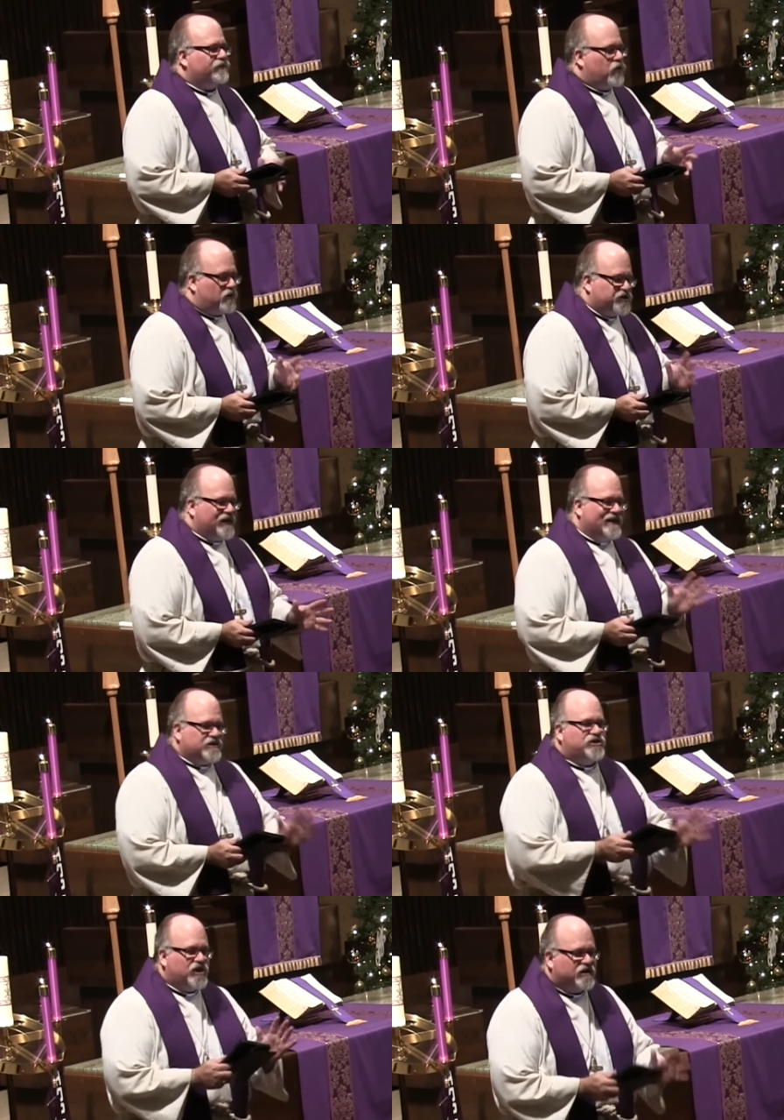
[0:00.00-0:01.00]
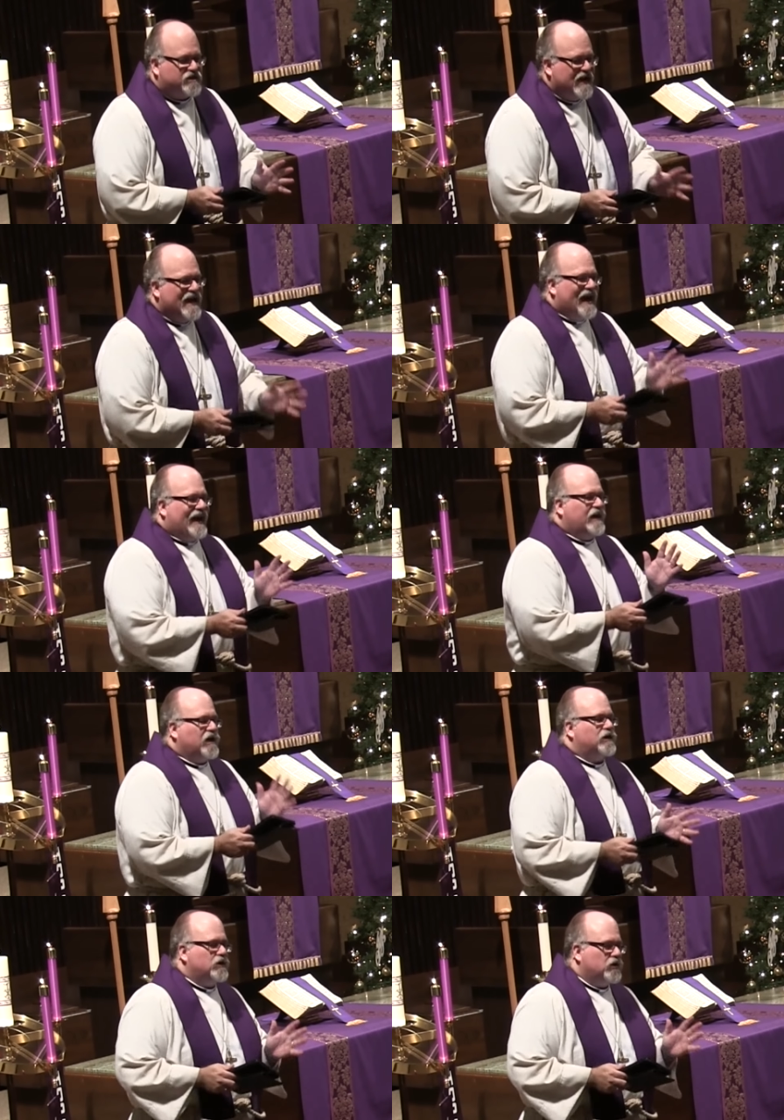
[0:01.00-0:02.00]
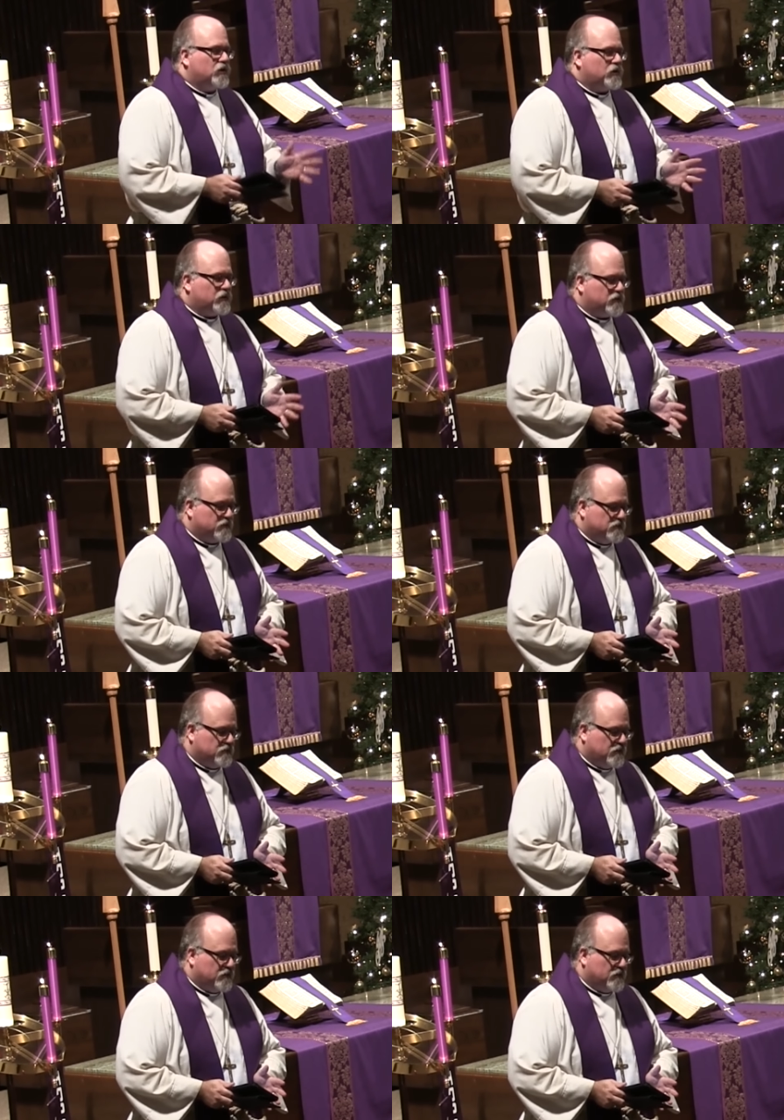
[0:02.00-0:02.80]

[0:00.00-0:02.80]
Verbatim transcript: After all, she is just a young girl.